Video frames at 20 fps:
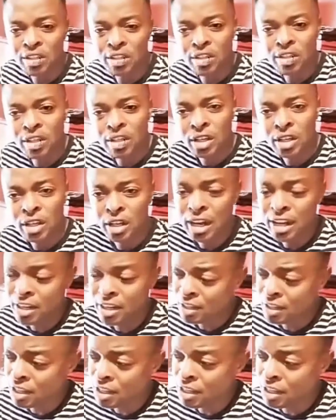is not mine,
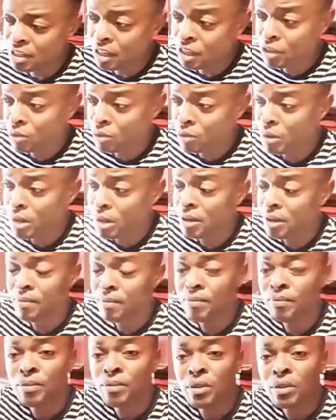I'm given by God.
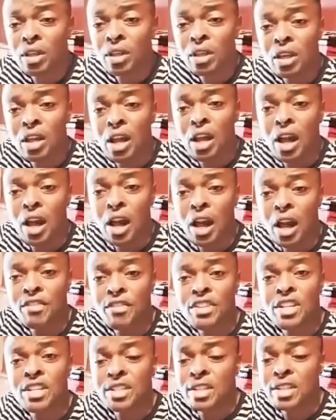
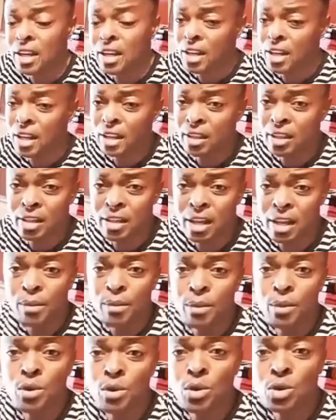Ladies and gentlemen,
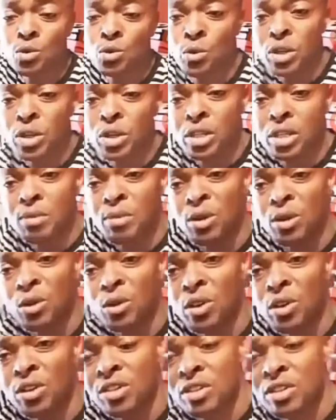
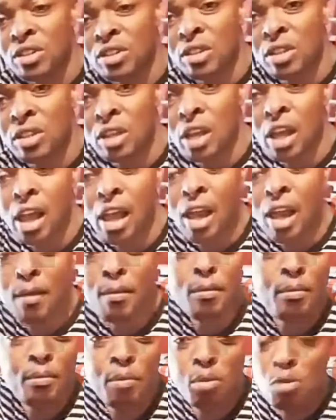I've decided that I
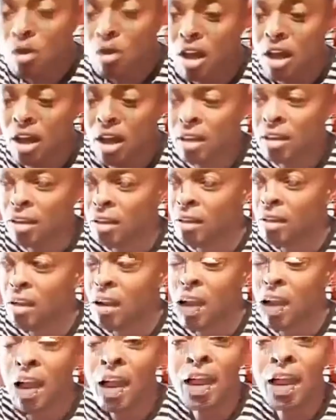will not quit
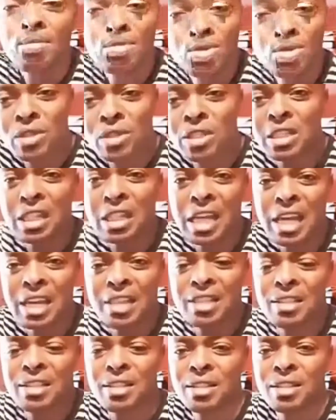because I am
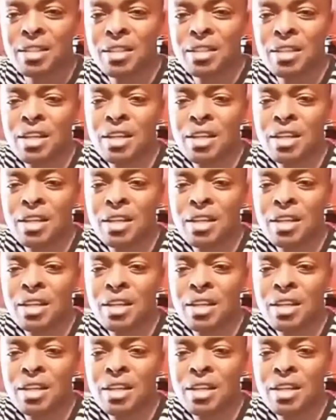poor,